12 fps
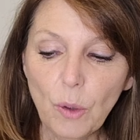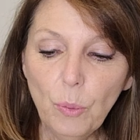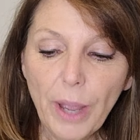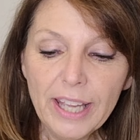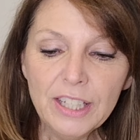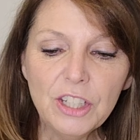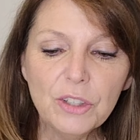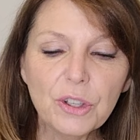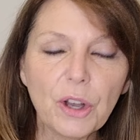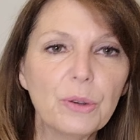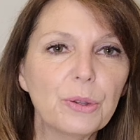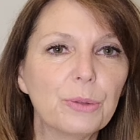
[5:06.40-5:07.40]
When you
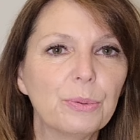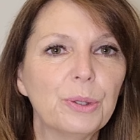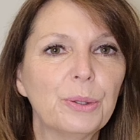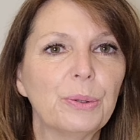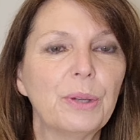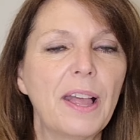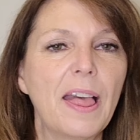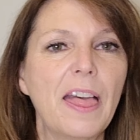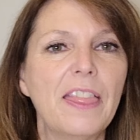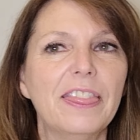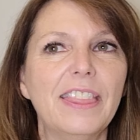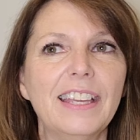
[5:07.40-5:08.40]
go through
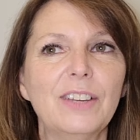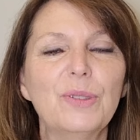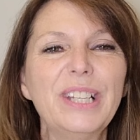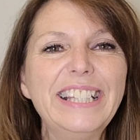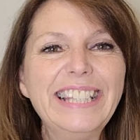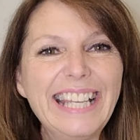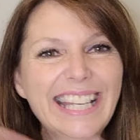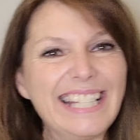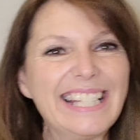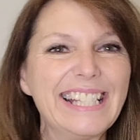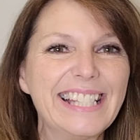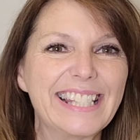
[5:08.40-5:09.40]
the
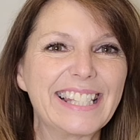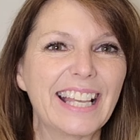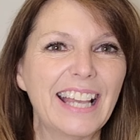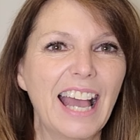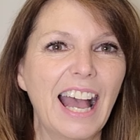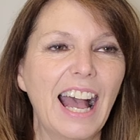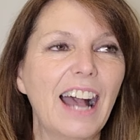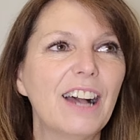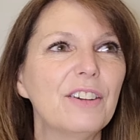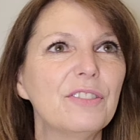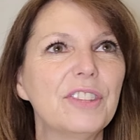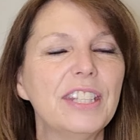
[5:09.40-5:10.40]
release
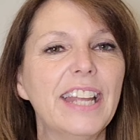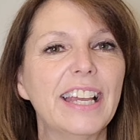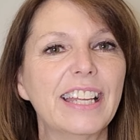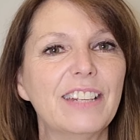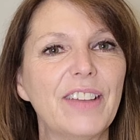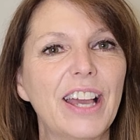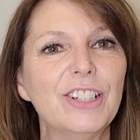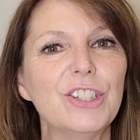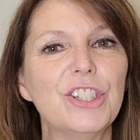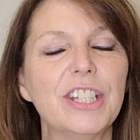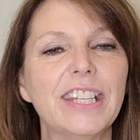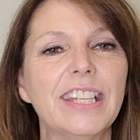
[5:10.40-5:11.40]
of the negative
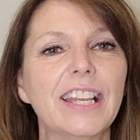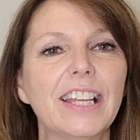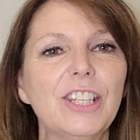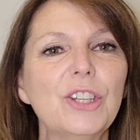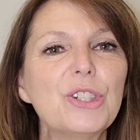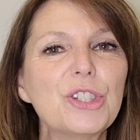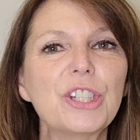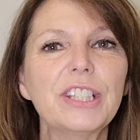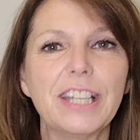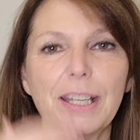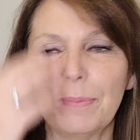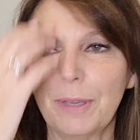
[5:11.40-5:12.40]
energy,
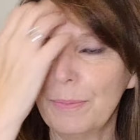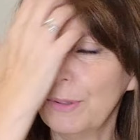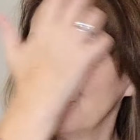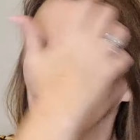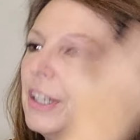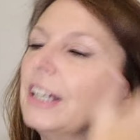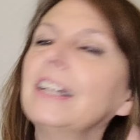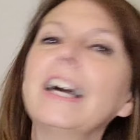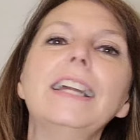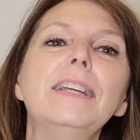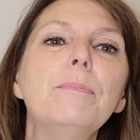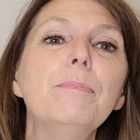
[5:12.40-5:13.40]
usually people feel
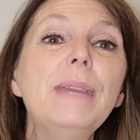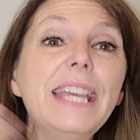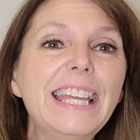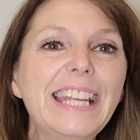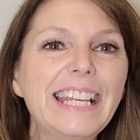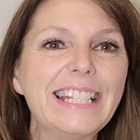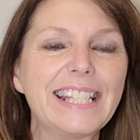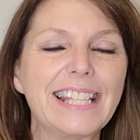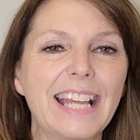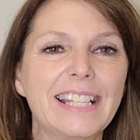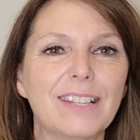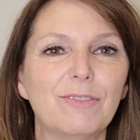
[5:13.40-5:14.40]
an immediate
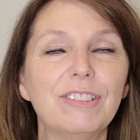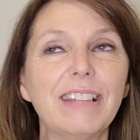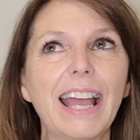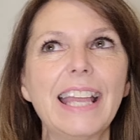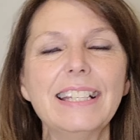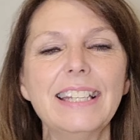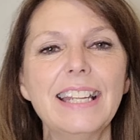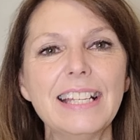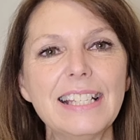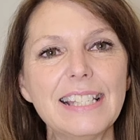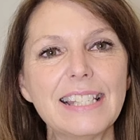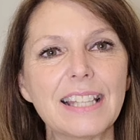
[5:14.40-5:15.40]
sense of
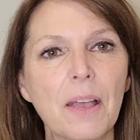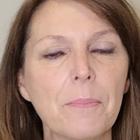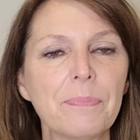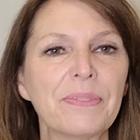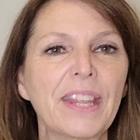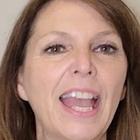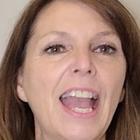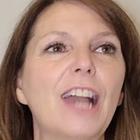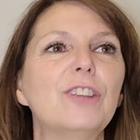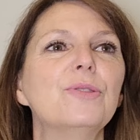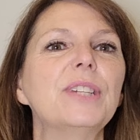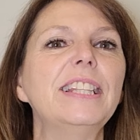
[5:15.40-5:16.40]
lightness
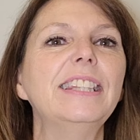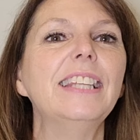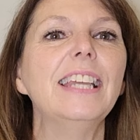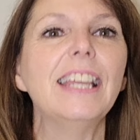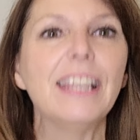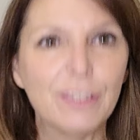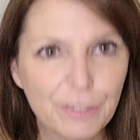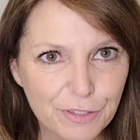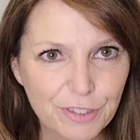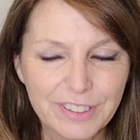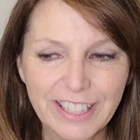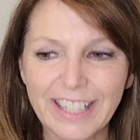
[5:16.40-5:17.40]
and
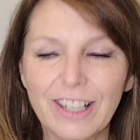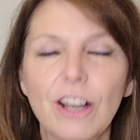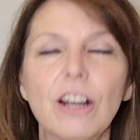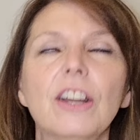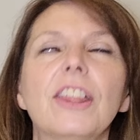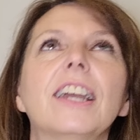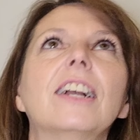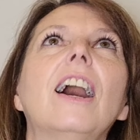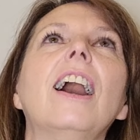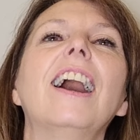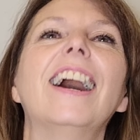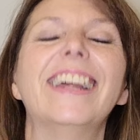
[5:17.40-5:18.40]
relief, like, oh, thank
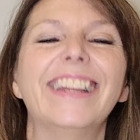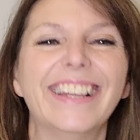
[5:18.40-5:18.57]
God.